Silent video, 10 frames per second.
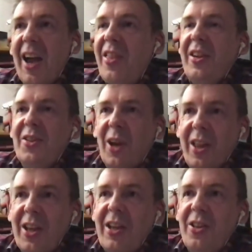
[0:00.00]
Yeah, I
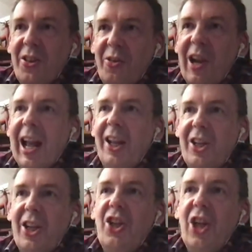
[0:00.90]
think so. I think that the
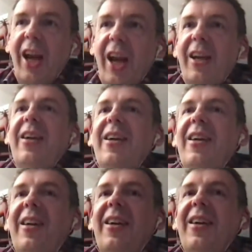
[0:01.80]
reality check
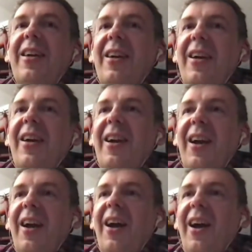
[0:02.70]

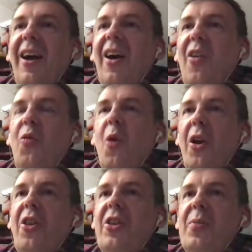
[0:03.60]

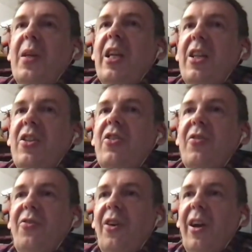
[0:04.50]
of what this
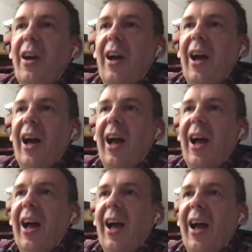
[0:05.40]
means for
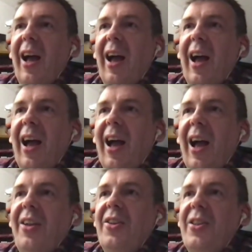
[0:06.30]

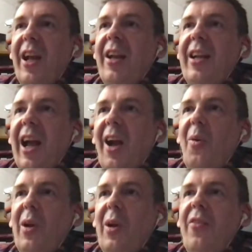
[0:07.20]
understanding
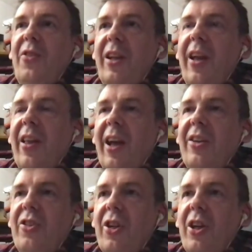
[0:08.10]
how we live together
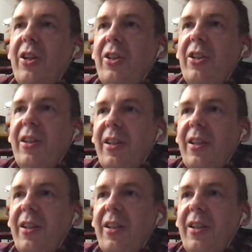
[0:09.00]
as church,